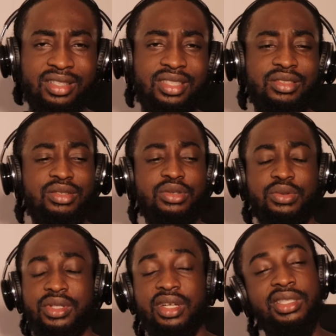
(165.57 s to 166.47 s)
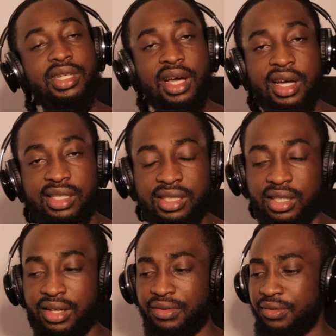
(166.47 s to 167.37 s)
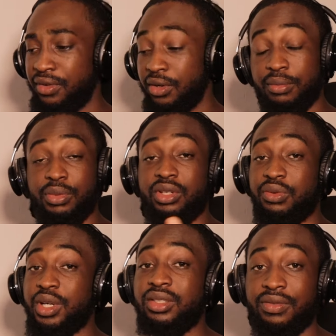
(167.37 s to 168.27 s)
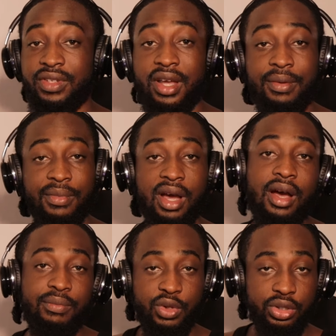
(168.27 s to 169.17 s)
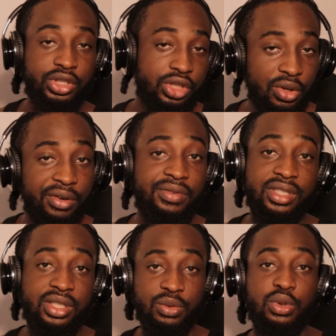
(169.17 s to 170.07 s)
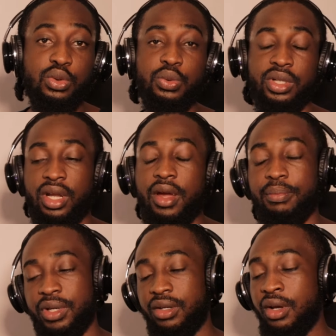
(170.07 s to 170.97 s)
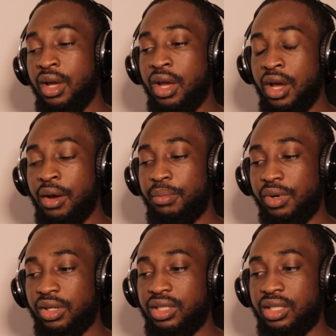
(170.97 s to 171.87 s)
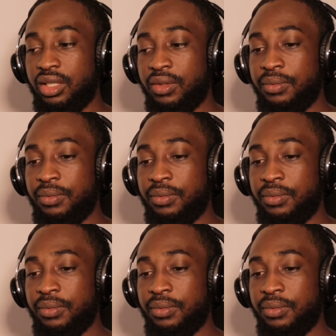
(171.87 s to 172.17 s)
he's still cool with, I think Adisef, but the rest of them I'm not sure if he's still cool with them. But